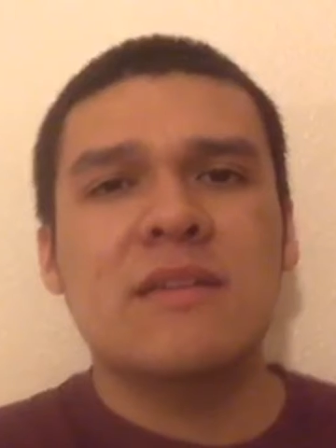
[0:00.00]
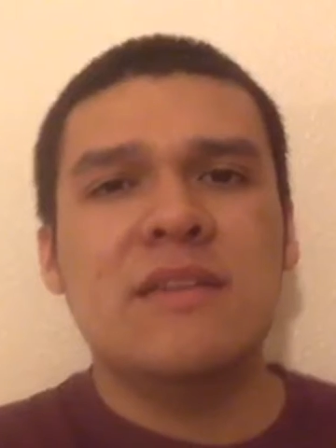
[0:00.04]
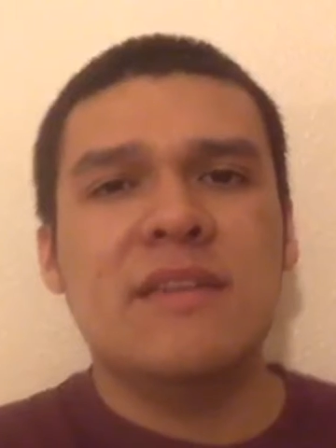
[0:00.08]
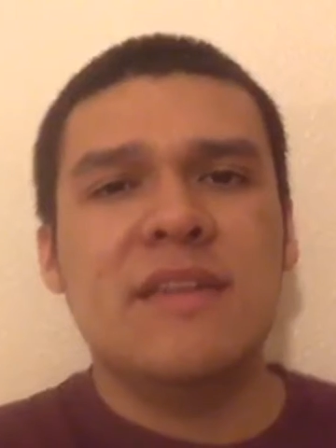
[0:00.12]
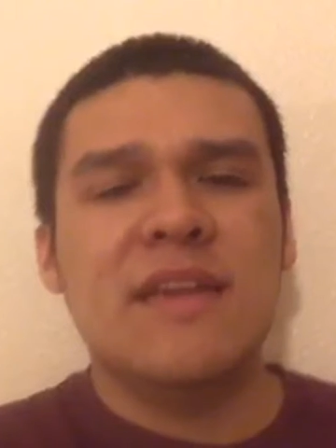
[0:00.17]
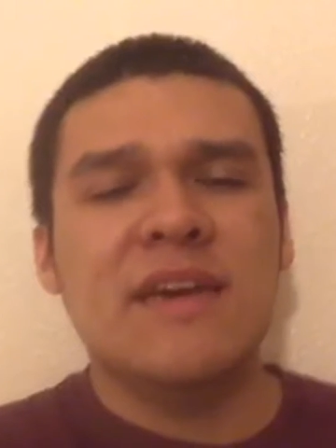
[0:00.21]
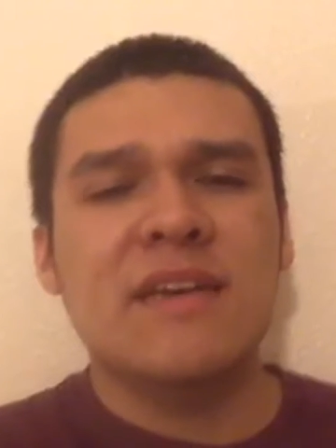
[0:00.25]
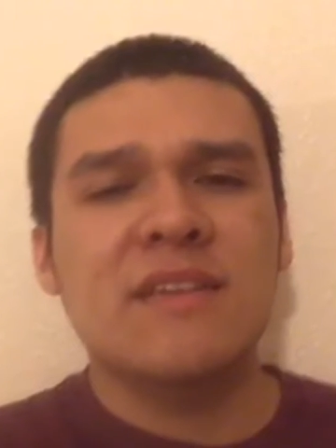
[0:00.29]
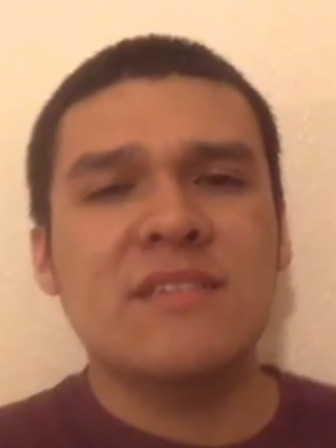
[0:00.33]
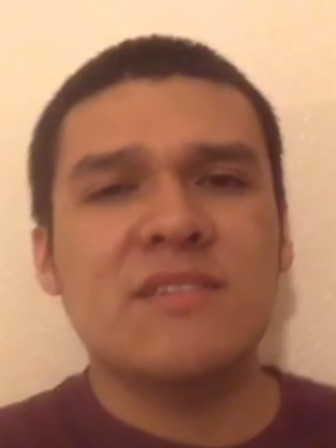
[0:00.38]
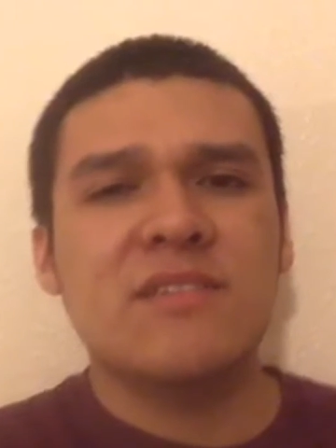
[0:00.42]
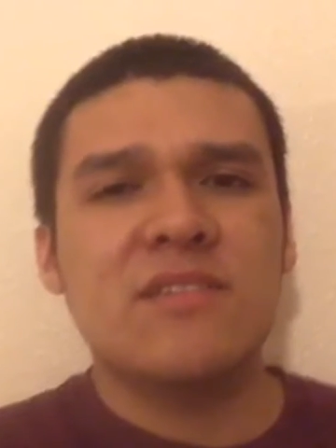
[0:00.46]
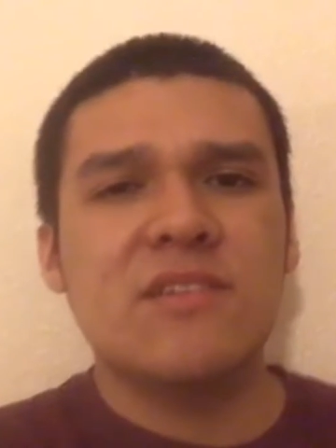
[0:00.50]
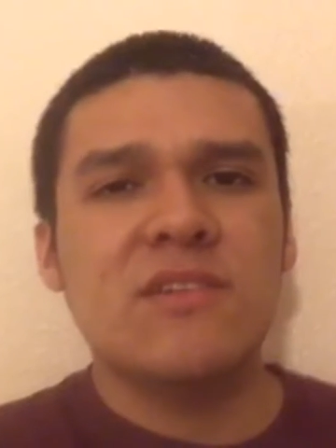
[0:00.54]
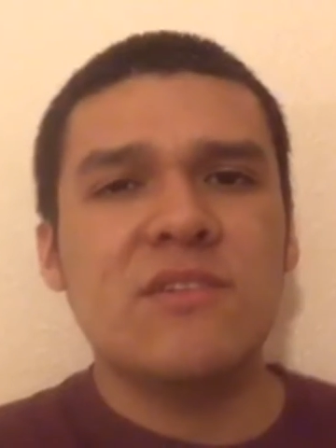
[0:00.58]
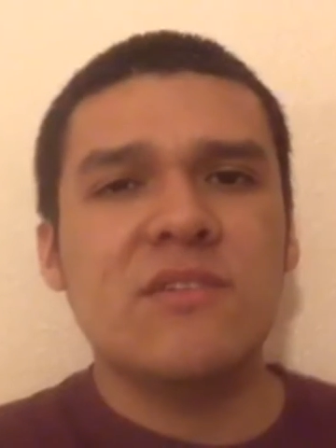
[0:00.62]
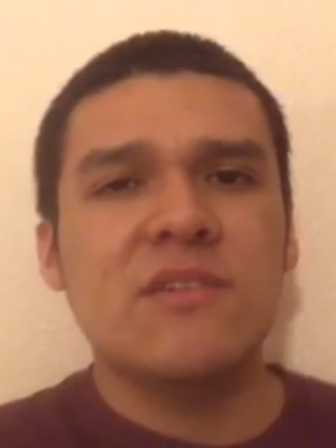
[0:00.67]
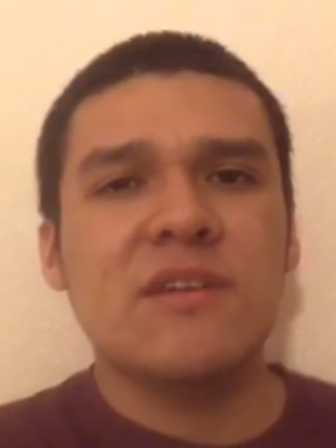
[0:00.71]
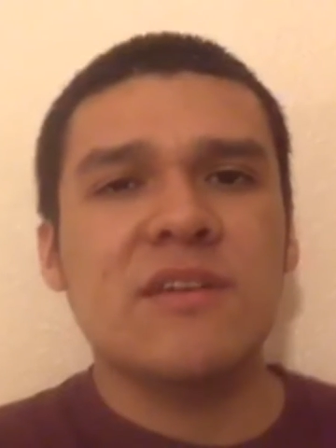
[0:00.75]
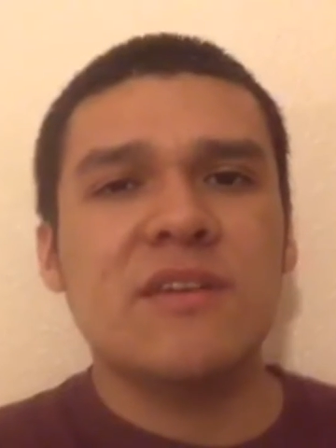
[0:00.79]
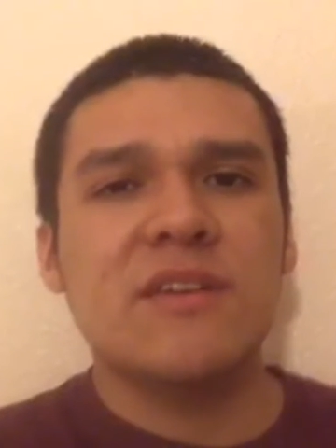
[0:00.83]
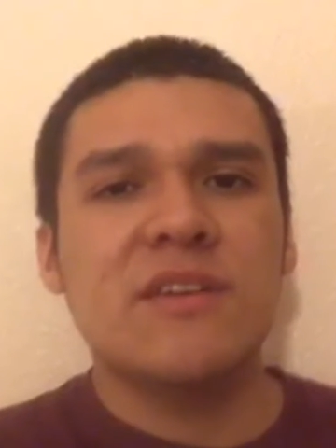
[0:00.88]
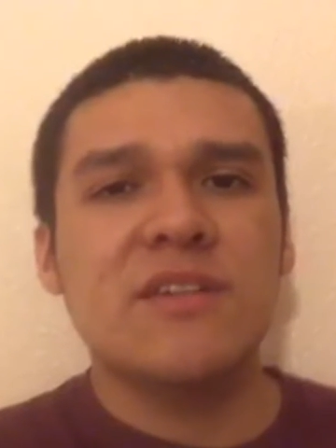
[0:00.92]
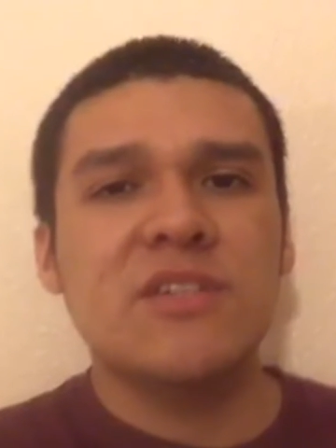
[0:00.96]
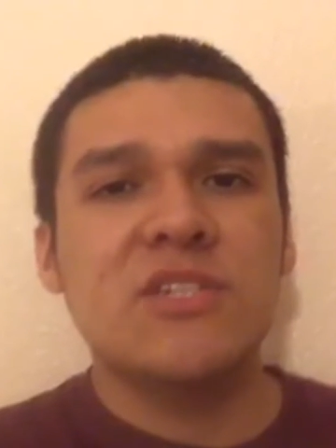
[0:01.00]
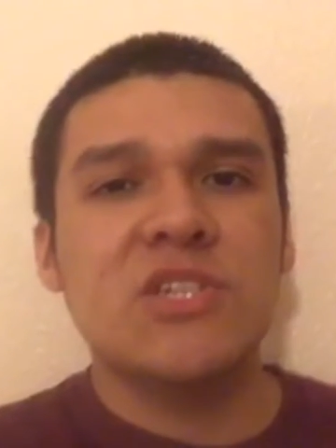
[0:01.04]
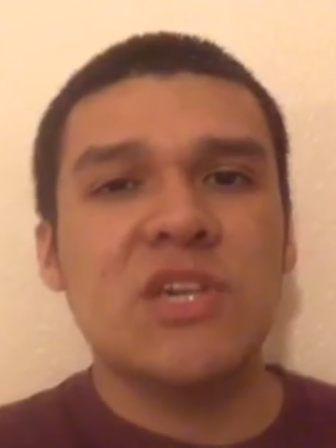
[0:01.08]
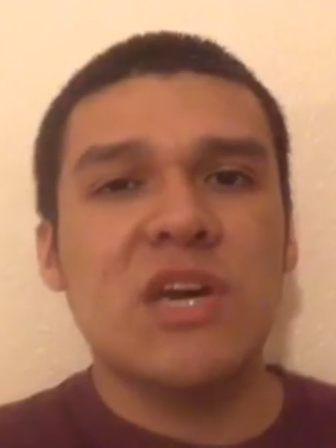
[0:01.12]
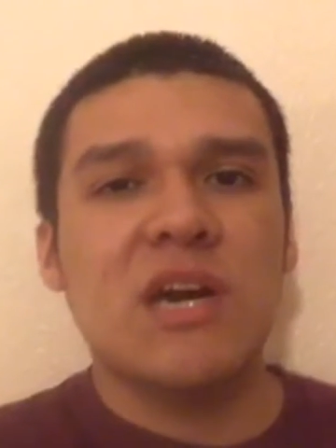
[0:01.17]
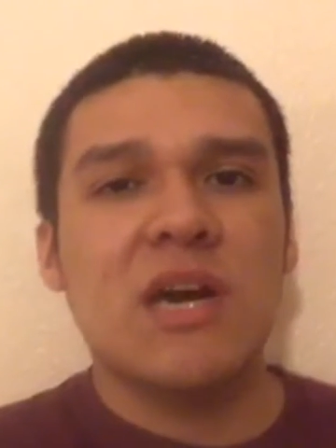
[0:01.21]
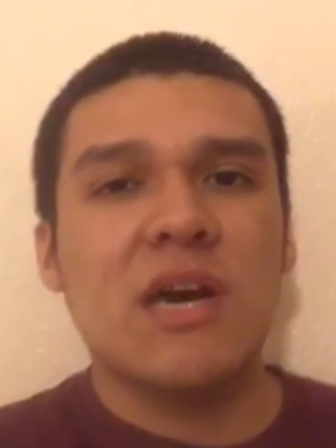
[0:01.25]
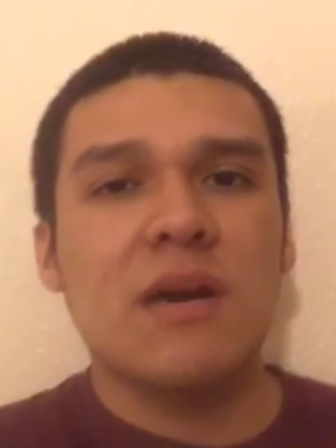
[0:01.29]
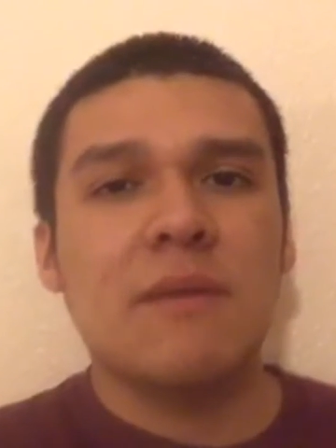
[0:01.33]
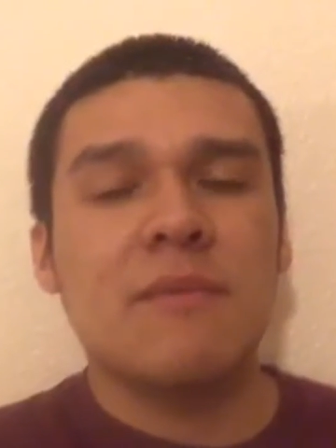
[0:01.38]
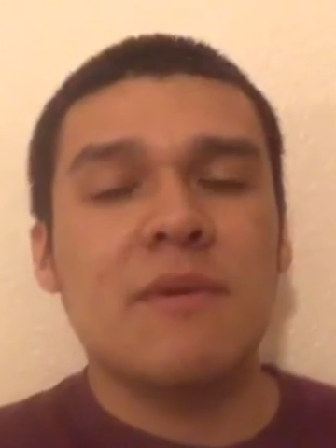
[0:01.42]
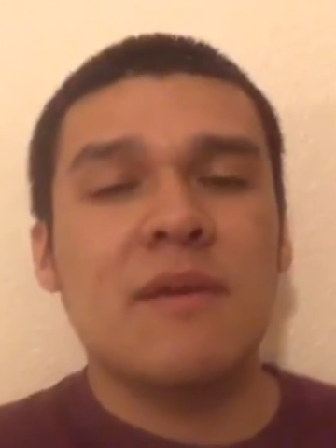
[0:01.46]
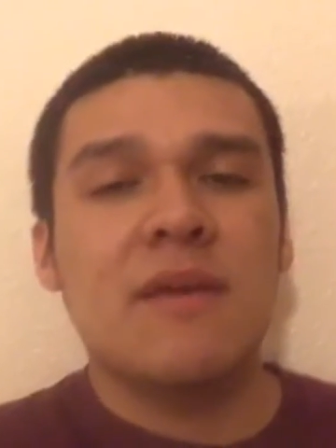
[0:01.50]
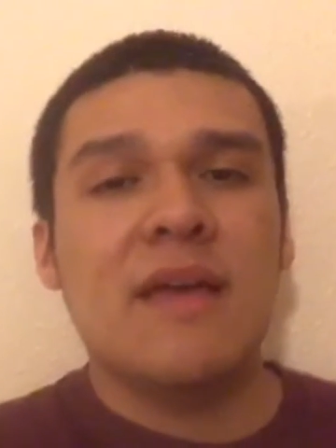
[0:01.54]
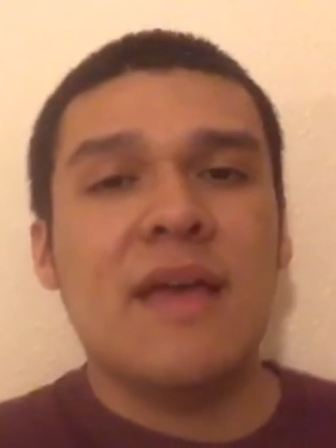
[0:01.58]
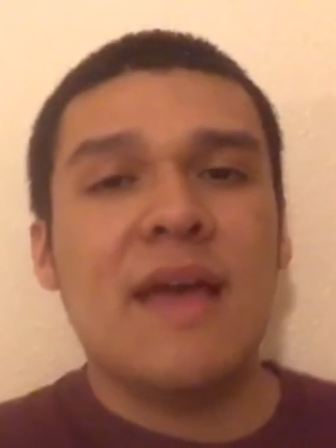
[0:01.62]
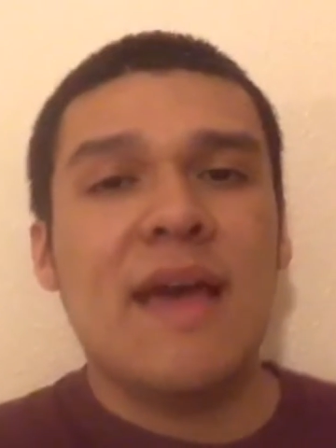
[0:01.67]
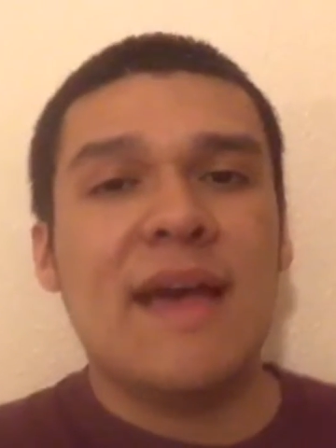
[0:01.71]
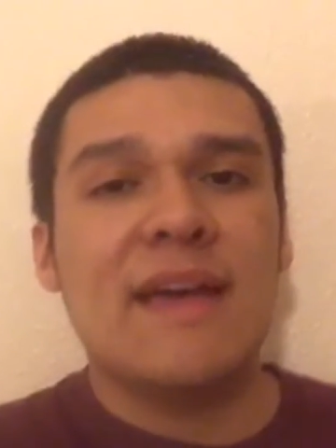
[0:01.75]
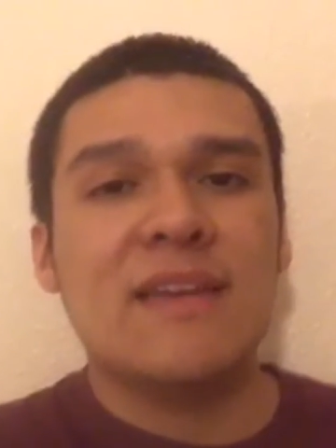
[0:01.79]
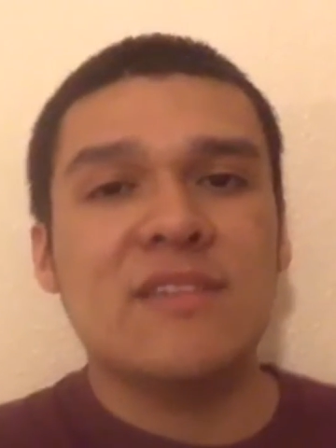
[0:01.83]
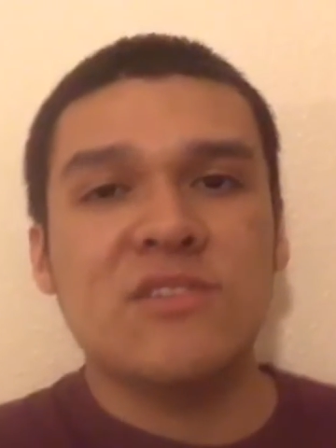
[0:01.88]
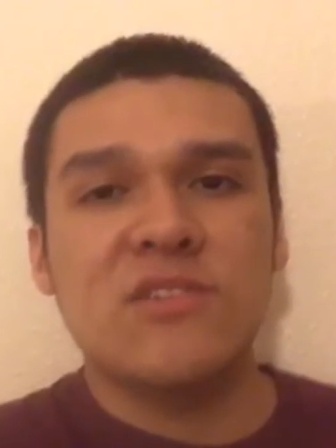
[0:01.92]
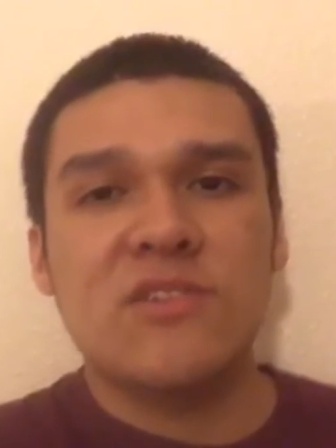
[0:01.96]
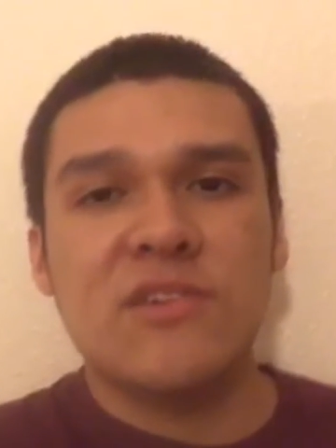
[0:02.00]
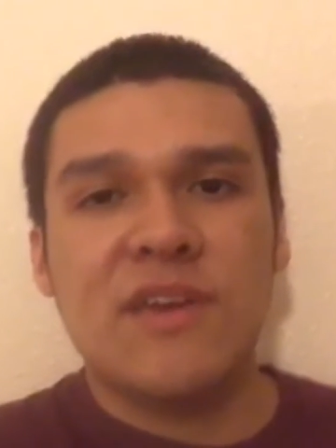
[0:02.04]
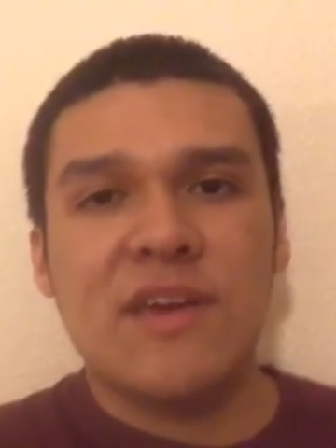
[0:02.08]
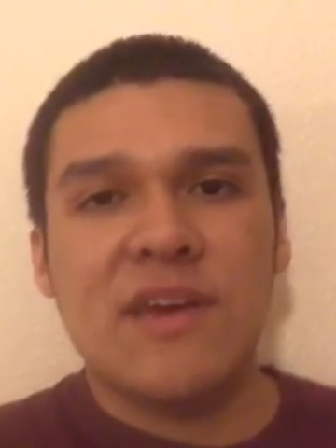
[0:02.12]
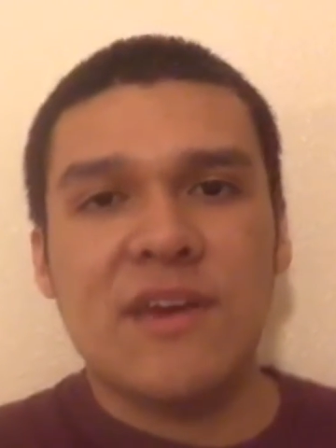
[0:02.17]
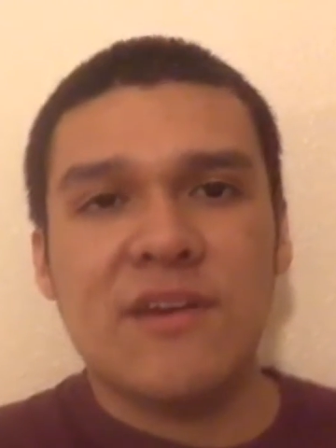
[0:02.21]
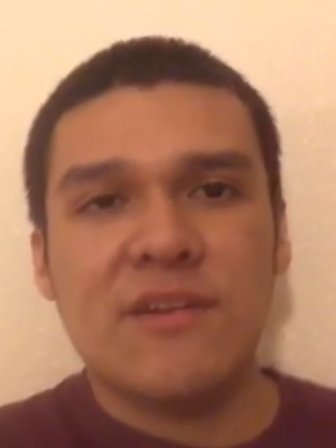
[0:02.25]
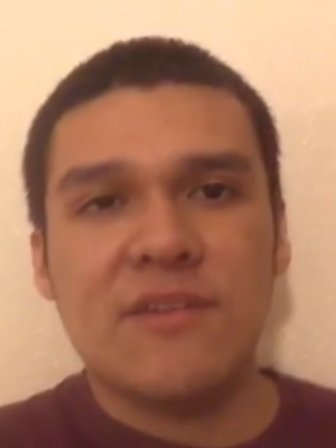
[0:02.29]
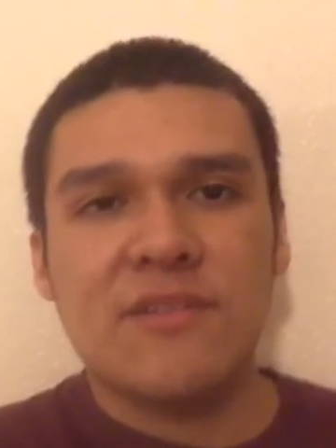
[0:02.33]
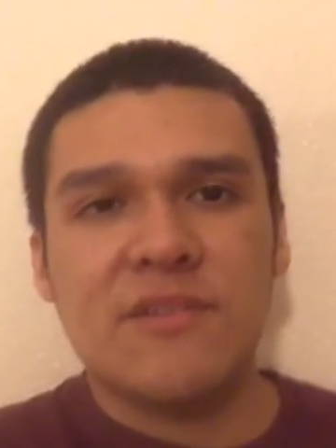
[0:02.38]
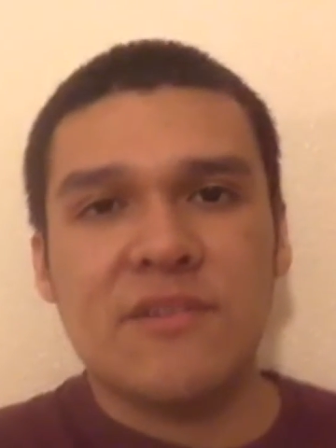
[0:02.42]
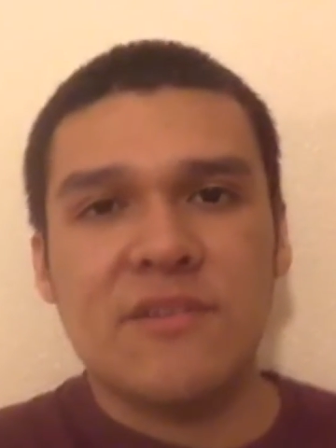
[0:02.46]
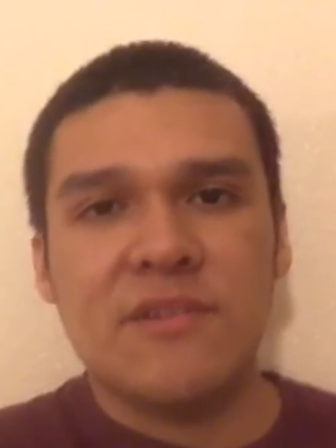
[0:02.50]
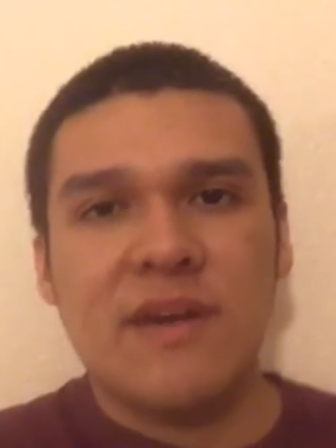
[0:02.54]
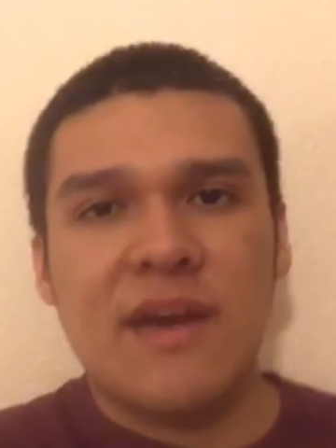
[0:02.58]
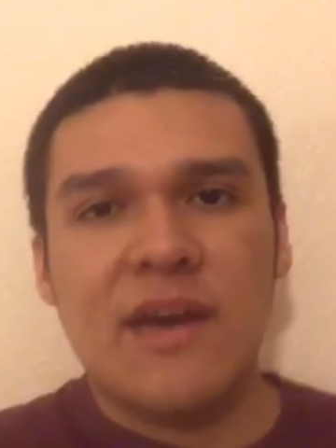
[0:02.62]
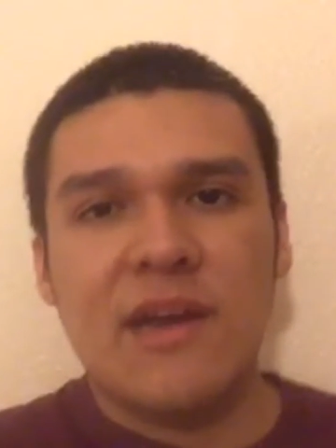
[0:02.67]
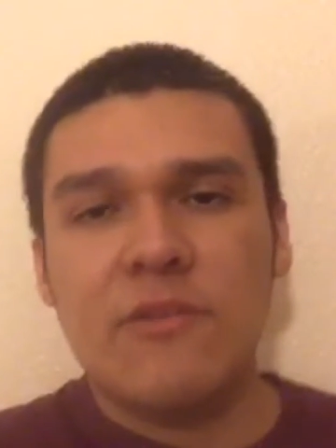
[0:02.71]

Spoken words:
does do a good job as her character.